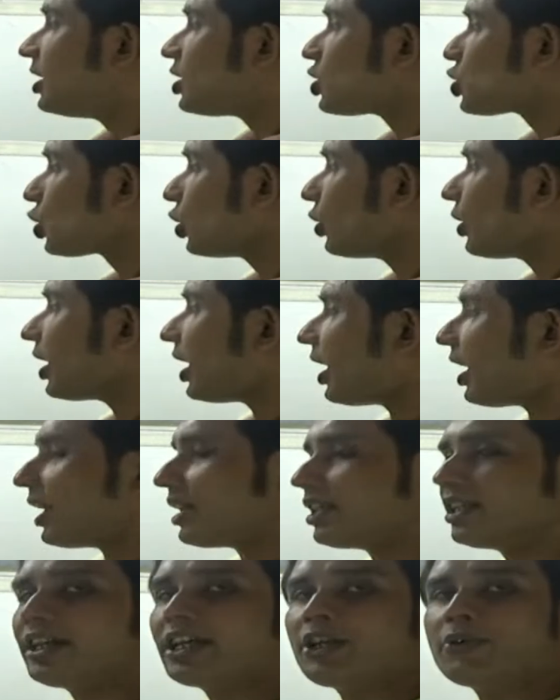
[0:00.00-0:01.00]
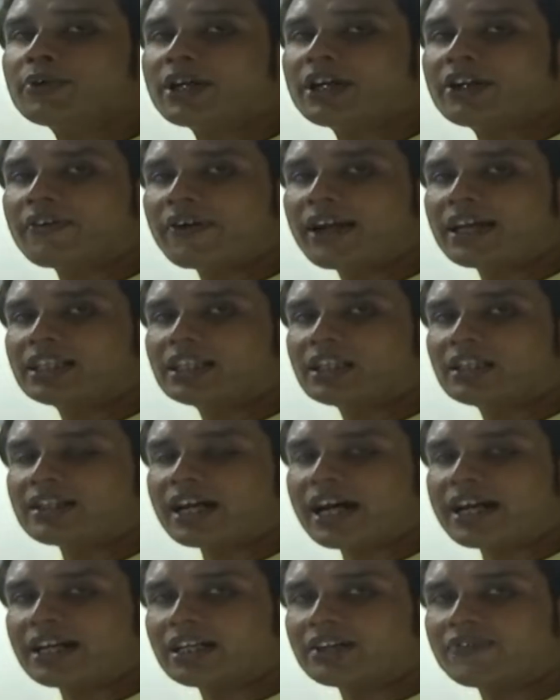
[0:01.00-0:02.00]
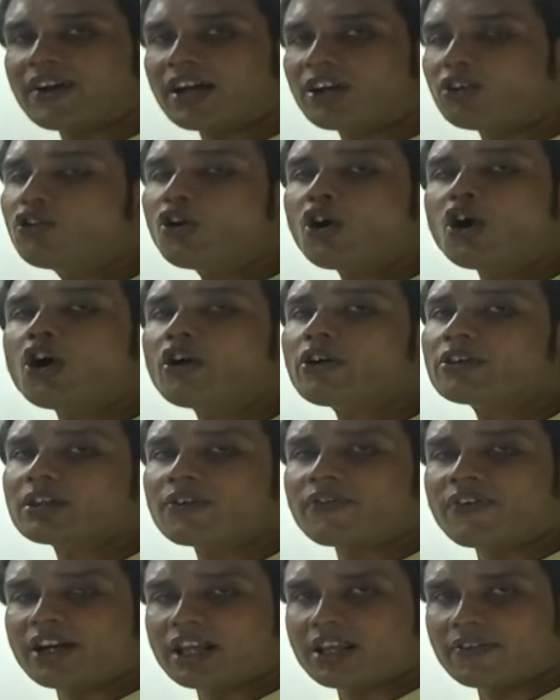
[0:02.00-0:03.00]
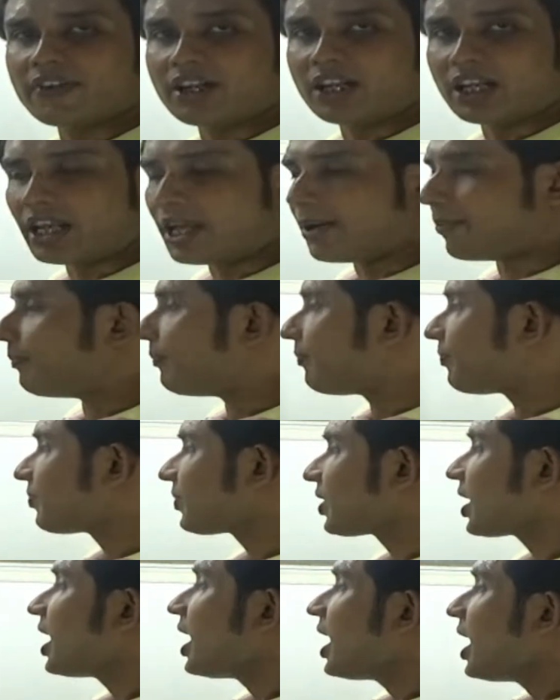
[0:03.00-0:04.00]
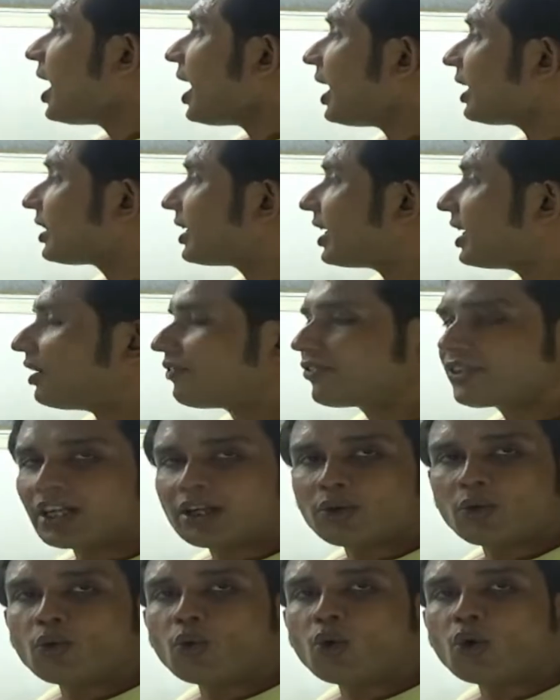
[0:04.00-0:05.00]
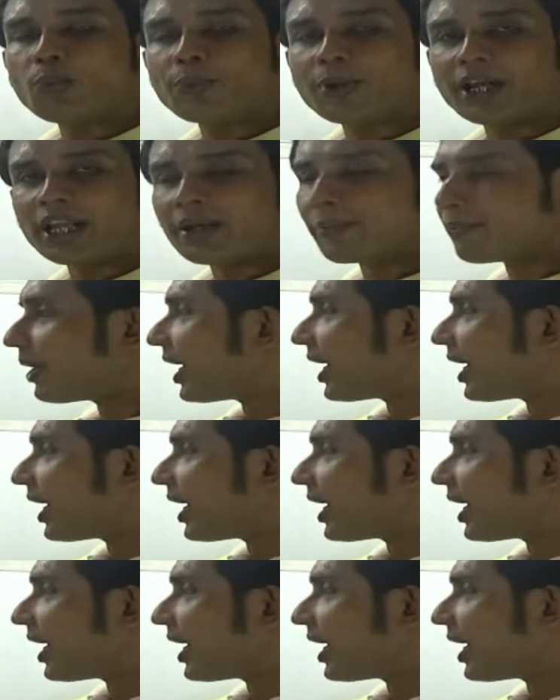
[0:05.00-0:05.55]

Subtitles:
So either you can write the direct value or the variable name. And then after opening